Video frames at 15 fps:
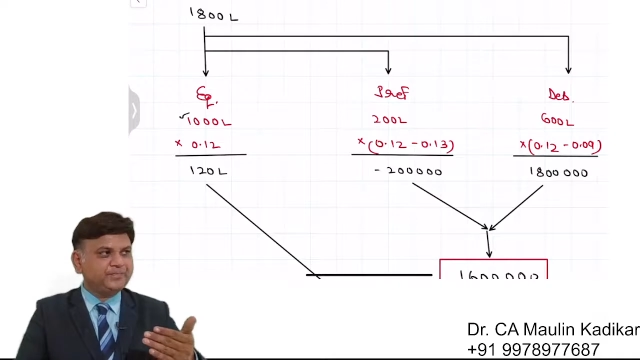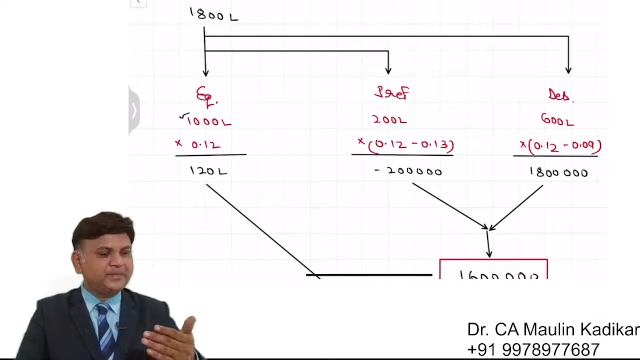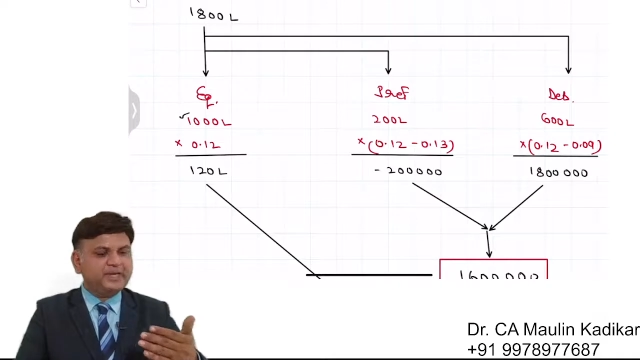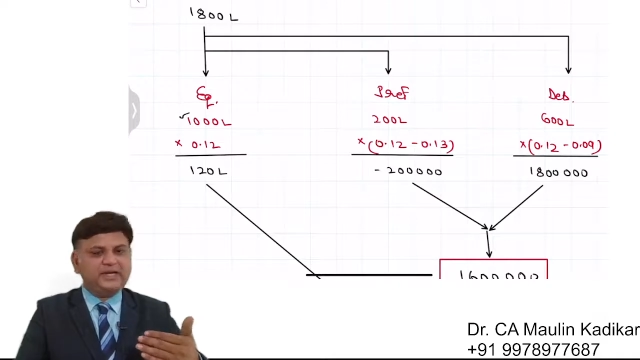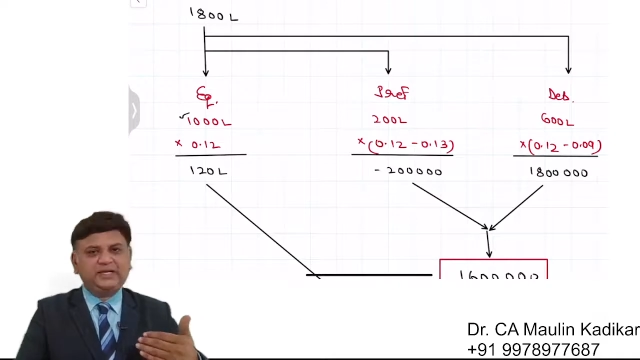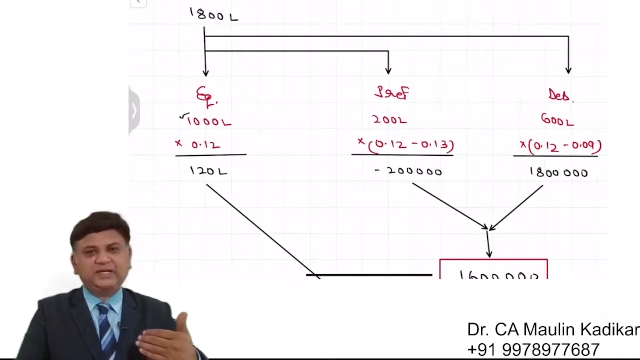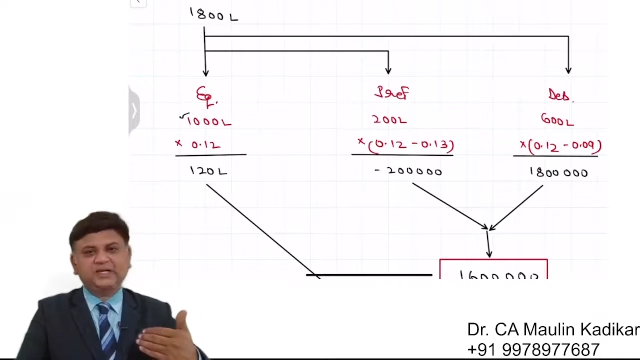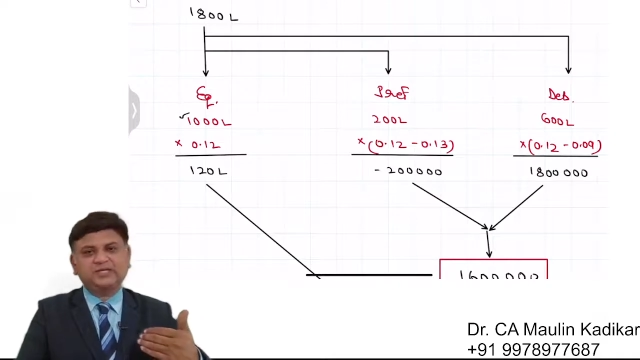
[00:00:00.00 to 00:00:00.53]

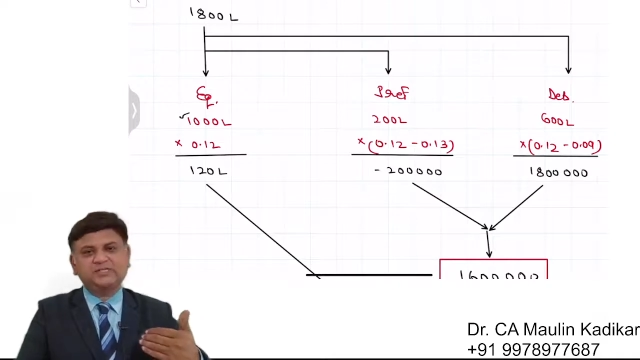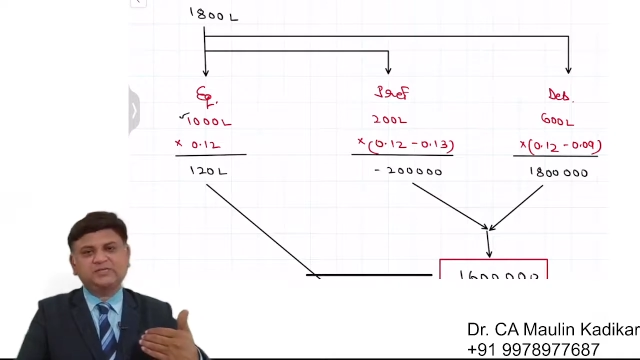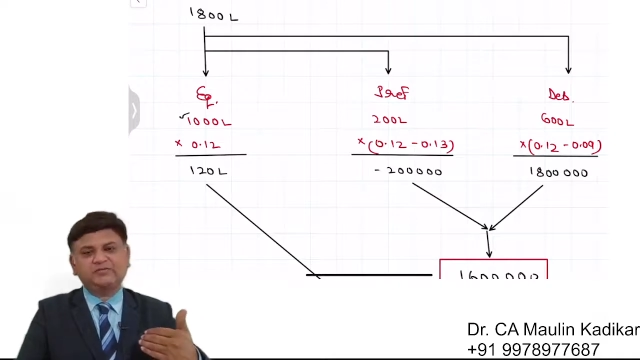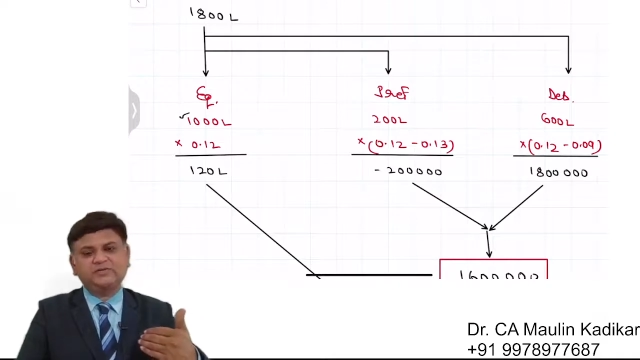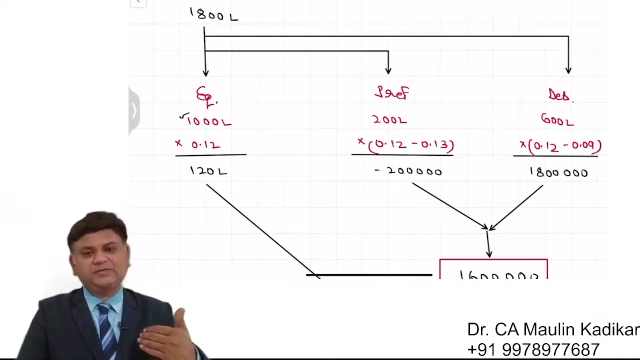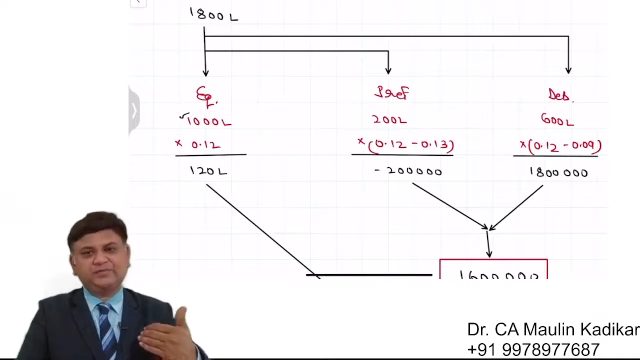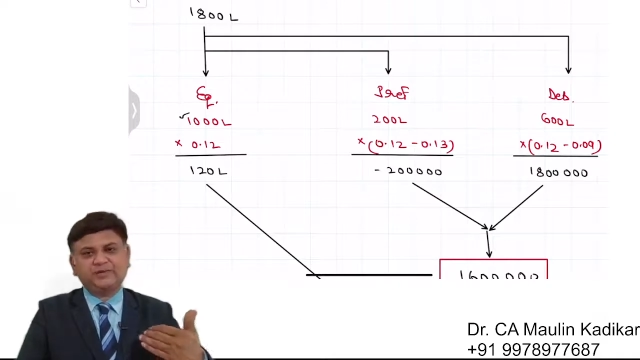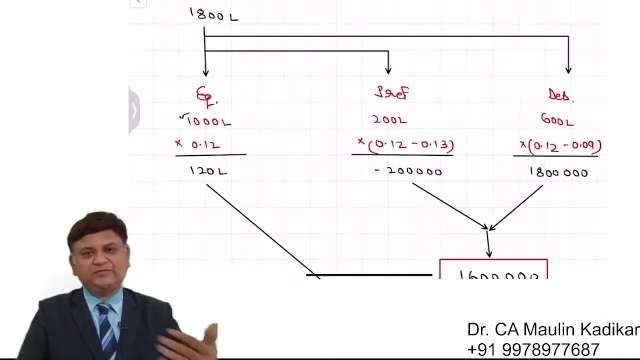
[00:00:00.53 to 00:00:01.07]
In case of the
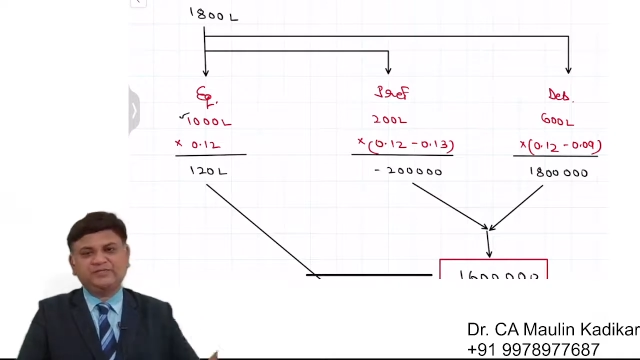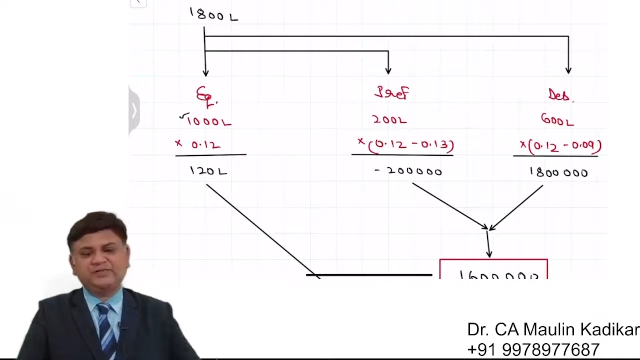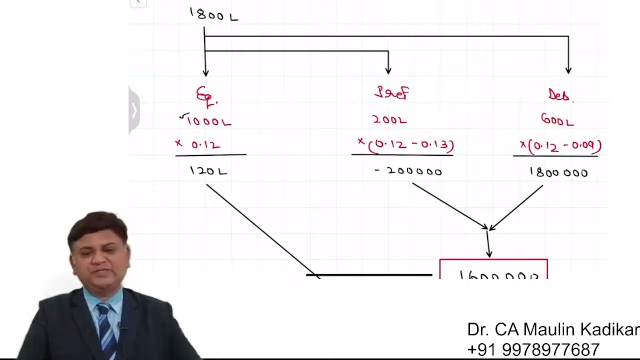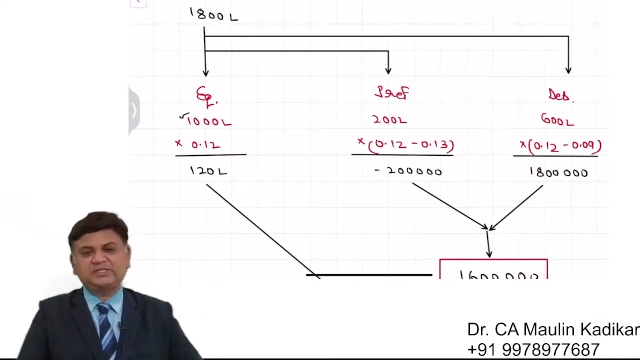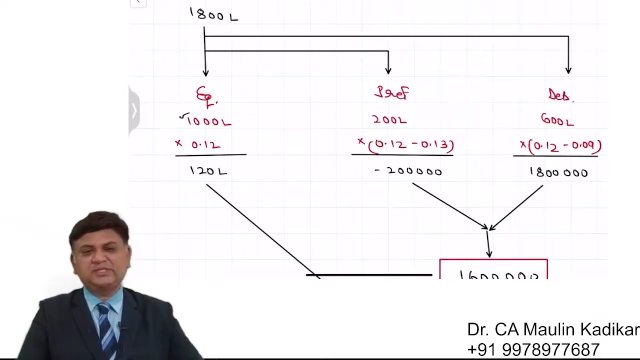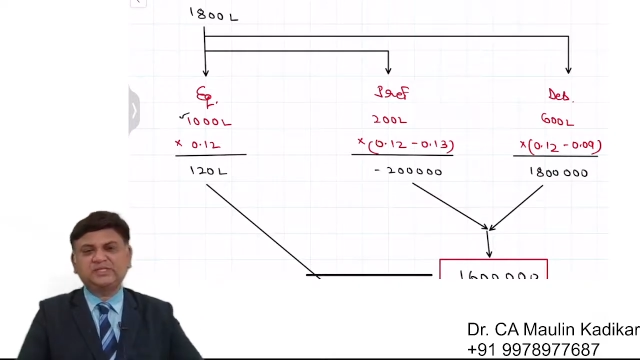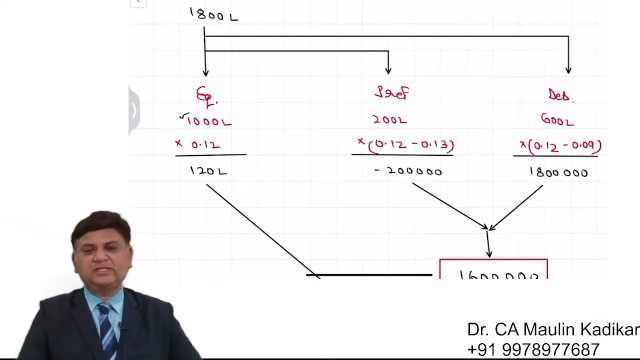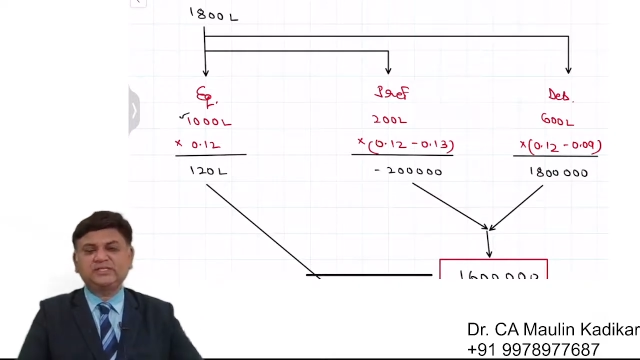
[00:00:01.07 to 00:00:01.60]
preference
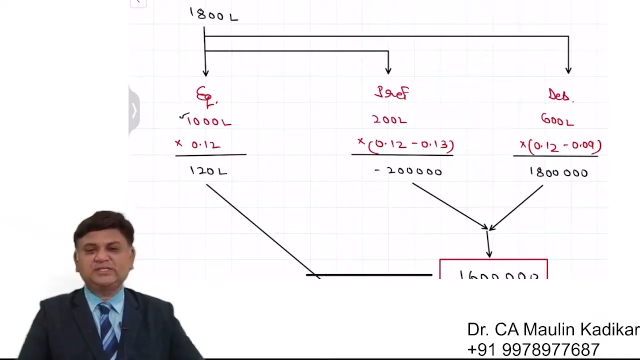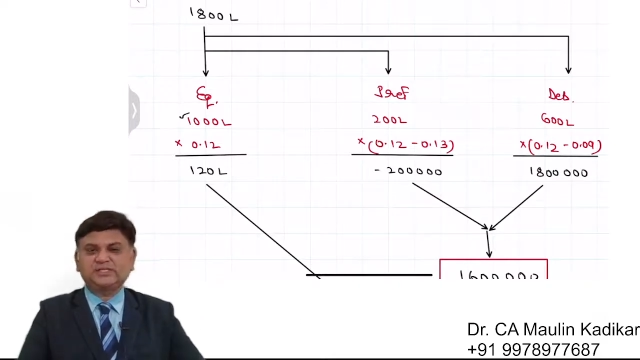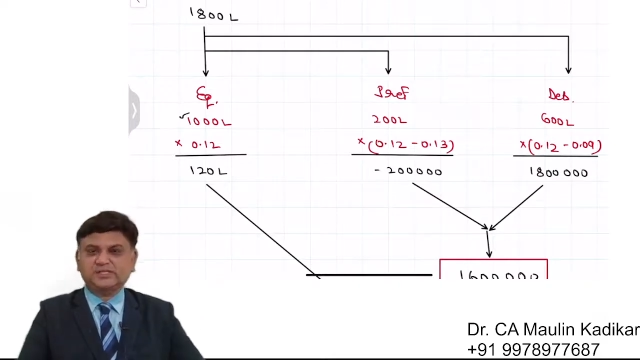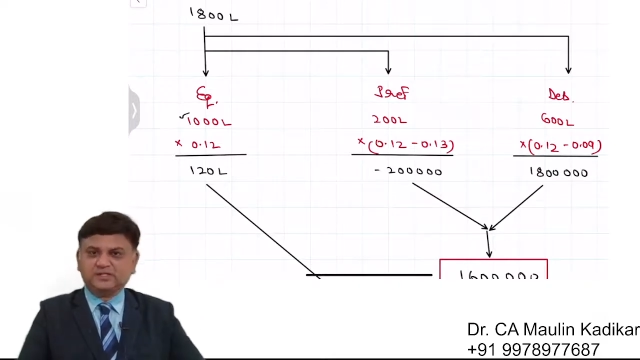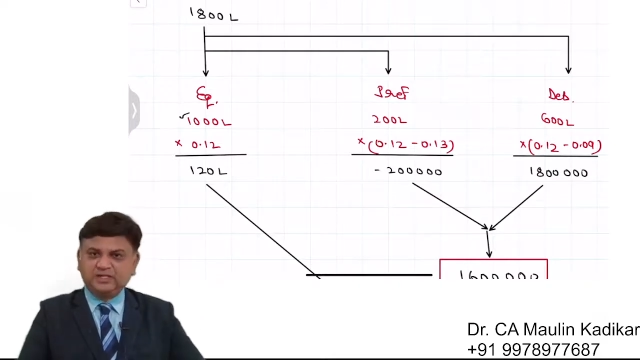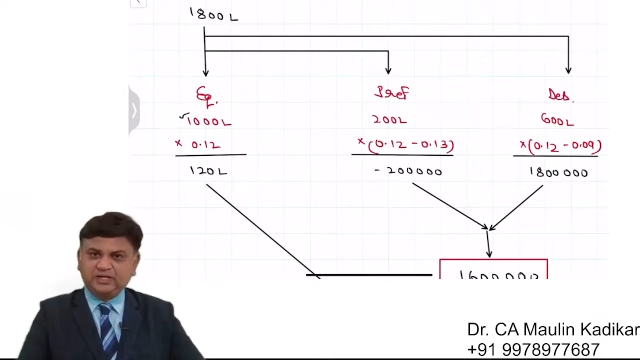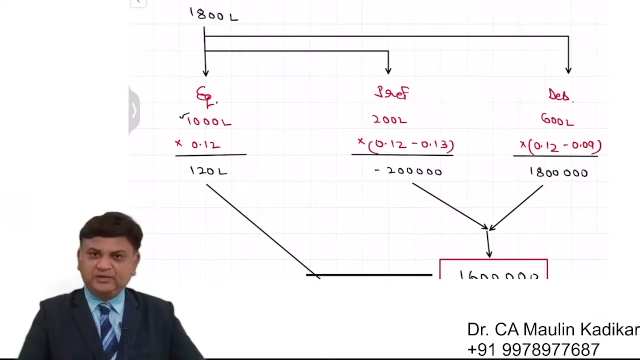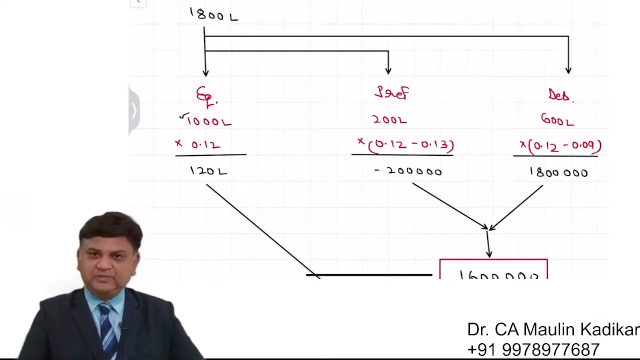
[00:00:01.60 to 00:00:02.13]
share, it is
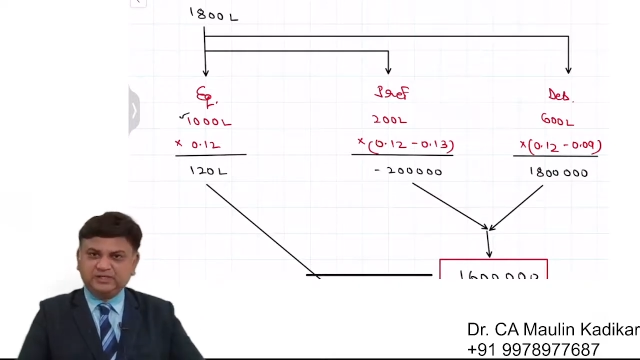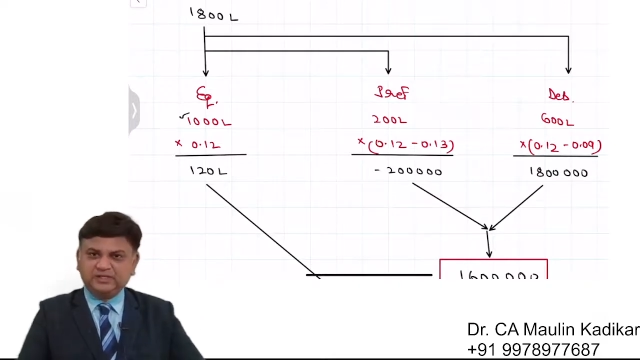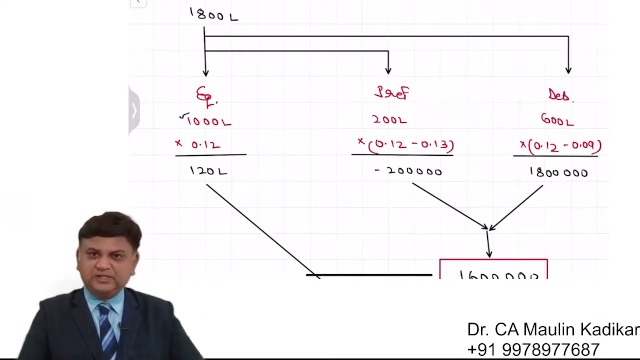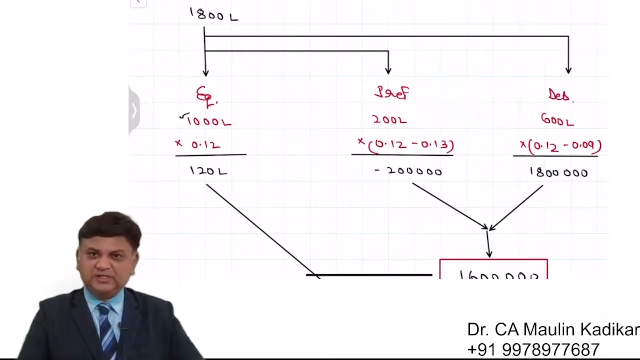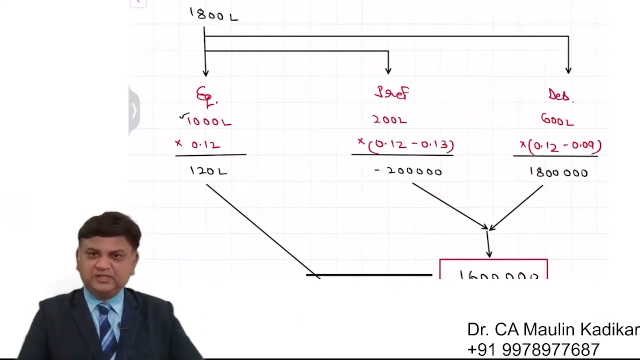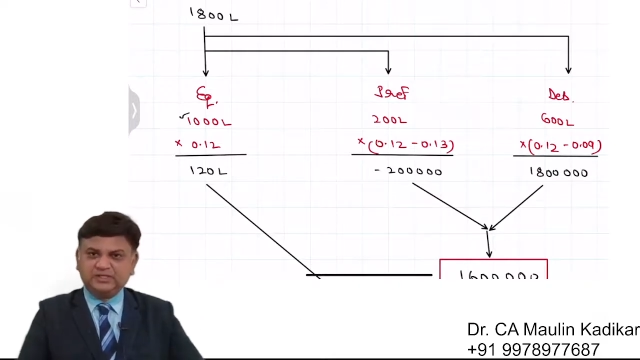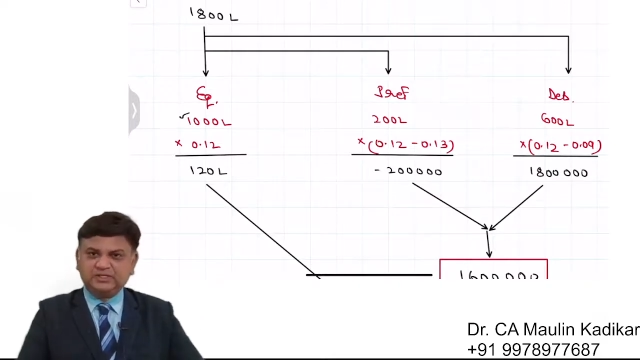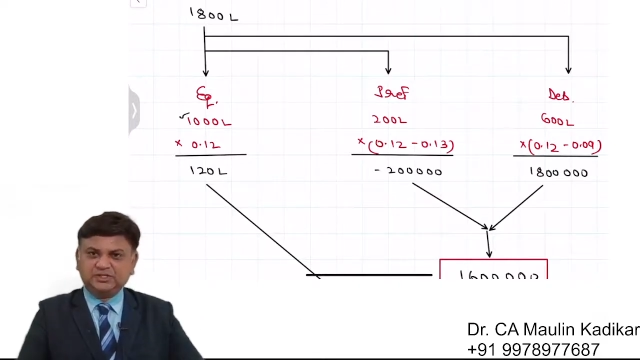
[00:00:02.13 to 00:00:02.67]

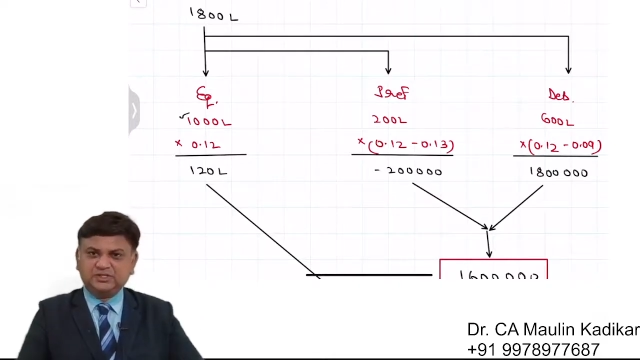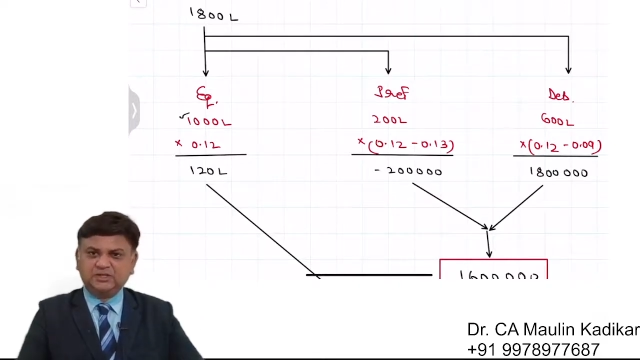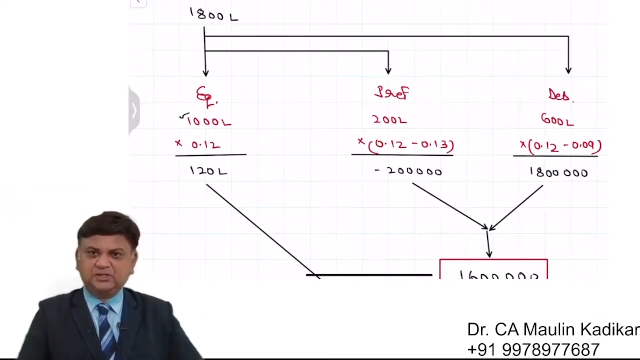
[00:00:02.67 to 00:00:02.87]
13%,